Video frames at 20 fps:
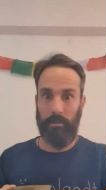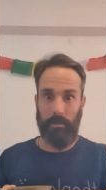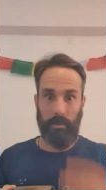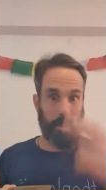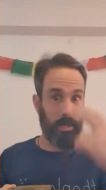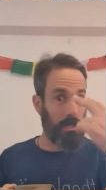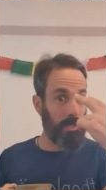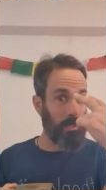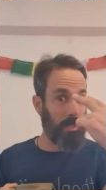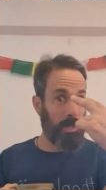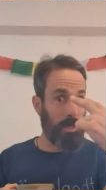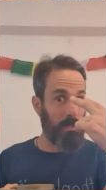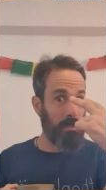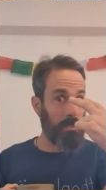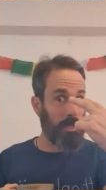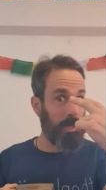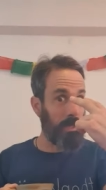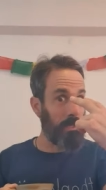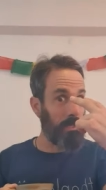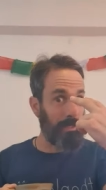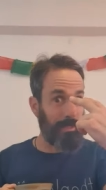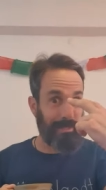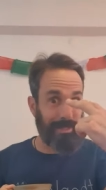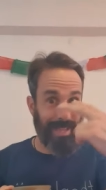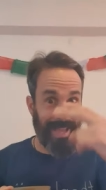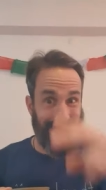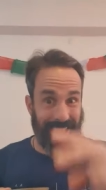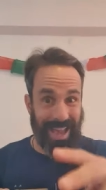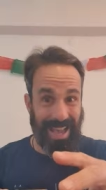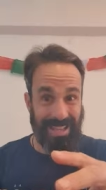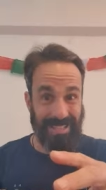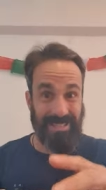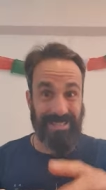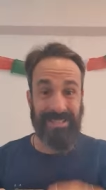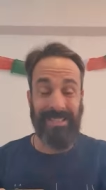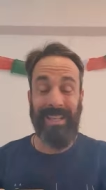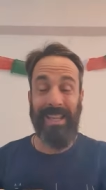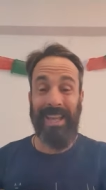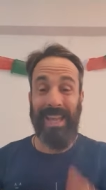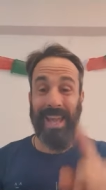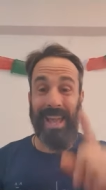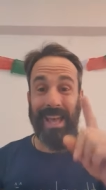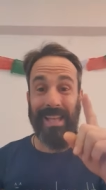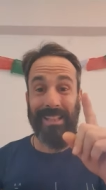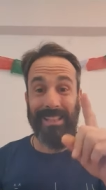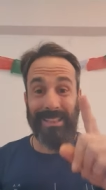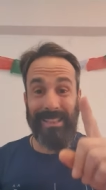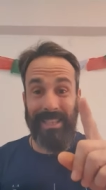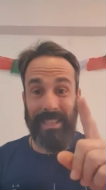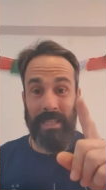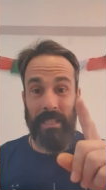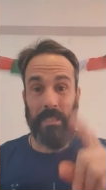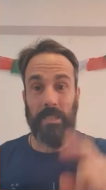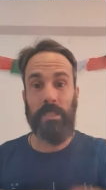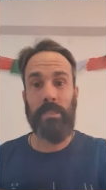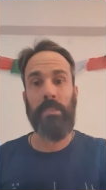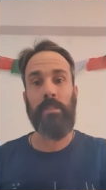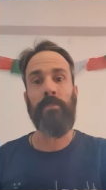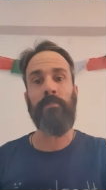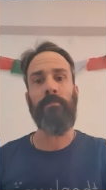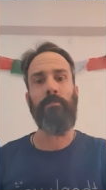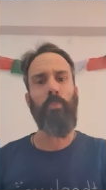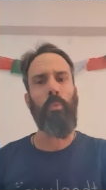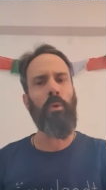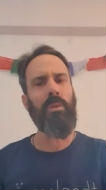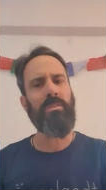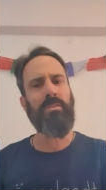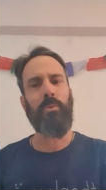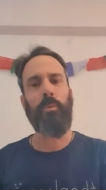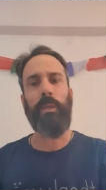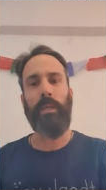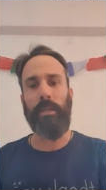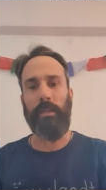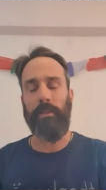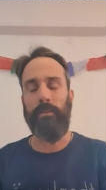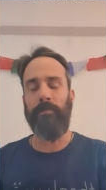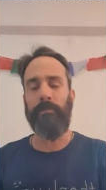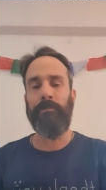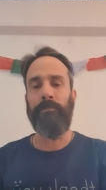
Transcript: that, that, that is asked at least once a week